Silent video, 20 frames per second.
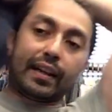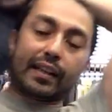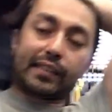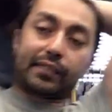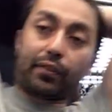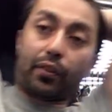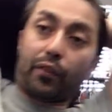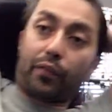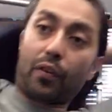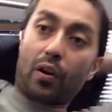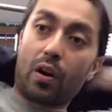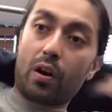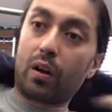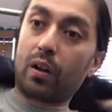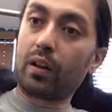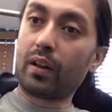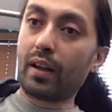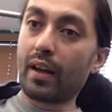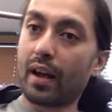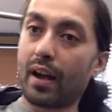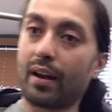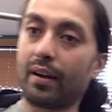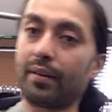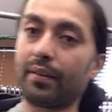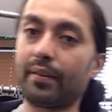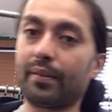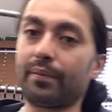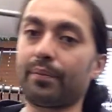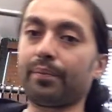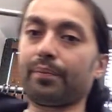nice for the fall.
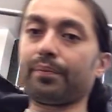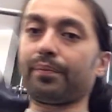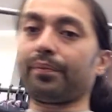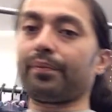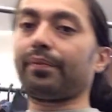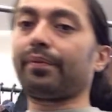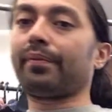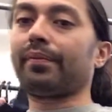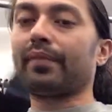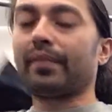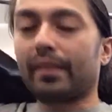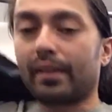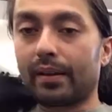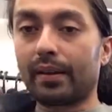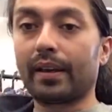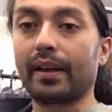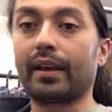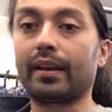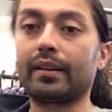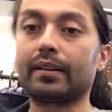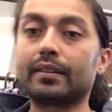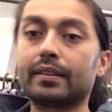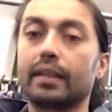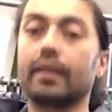And